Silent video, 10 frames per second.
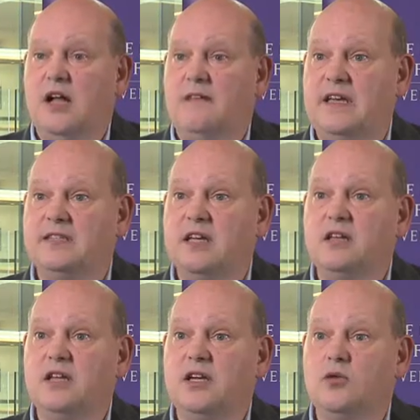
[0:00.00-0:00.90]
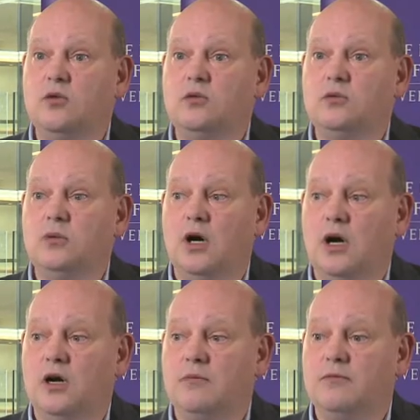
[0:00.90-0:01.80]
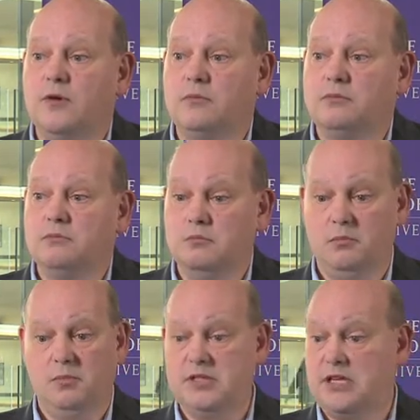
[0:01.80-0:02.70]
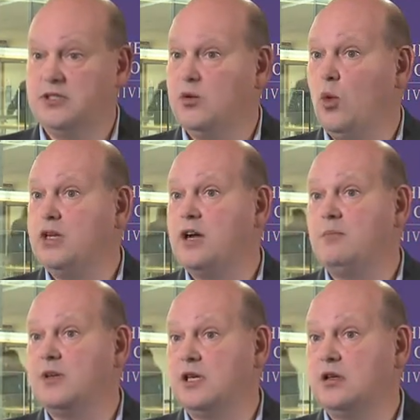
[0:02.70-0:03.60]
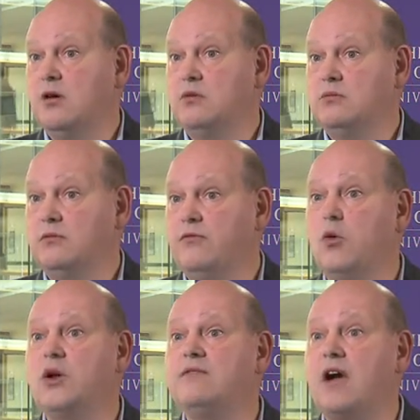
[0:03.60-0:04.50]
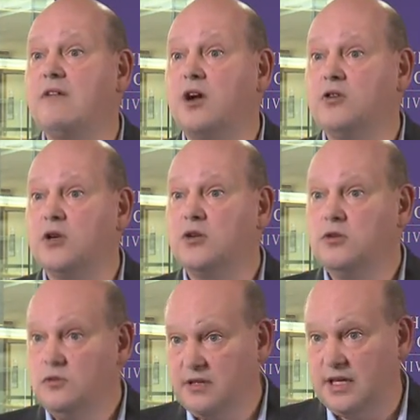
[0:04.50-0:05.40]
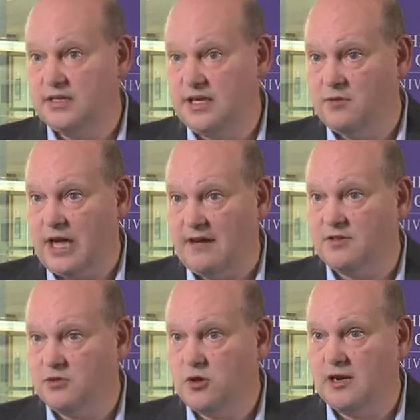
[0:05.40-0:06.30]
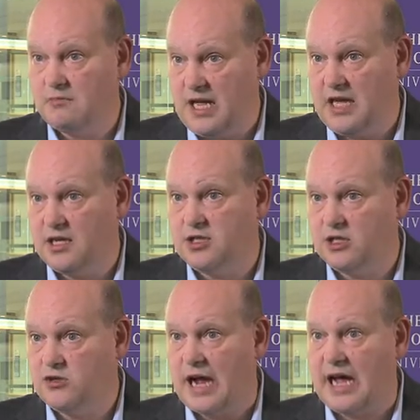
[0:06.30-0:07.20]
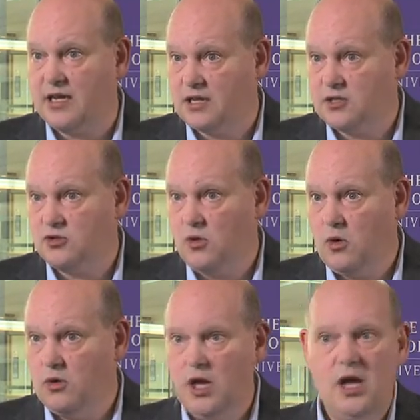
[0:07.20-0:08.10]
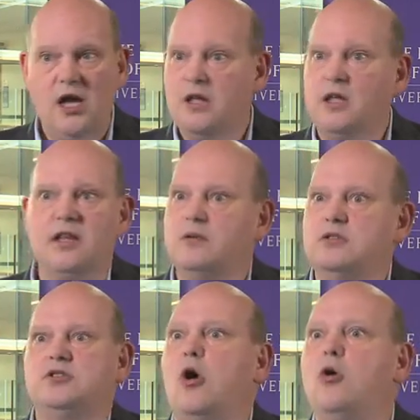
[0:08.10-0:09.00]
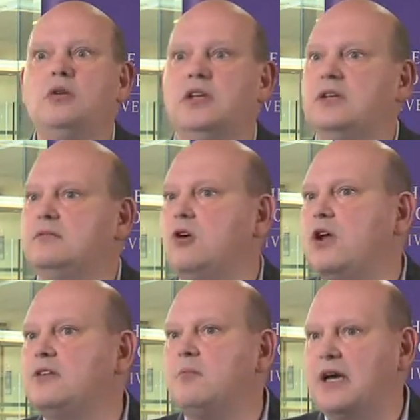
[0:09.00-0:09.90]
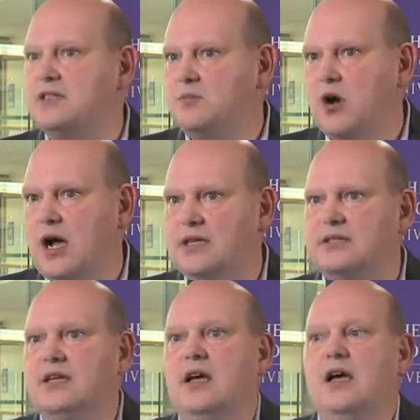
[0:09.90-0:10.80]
they suddenly grew from potentially one company alone, 4,500 new things they would have to try to manage and track and control. They totally caught them by surprise.